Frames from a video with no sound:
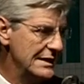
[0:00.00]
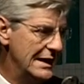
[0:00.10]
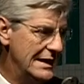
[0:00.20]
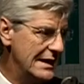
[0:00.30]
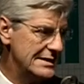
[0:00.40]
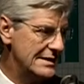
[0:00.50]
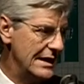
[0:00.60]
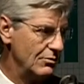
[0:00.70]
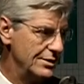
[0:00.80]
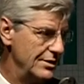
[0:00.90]
and they
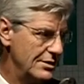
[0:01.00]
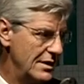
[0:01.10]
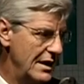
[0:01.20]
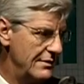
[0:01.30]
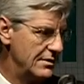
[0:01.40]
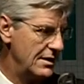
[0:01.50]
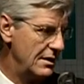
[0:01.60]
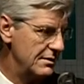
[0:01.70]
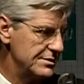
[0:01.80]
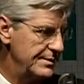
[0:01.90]
say, well, you're going to have to
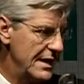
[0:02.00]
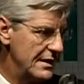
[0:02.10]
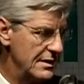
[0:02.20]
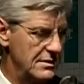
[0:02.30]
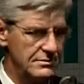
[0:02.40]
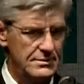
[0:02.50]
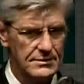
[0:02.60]
call us back in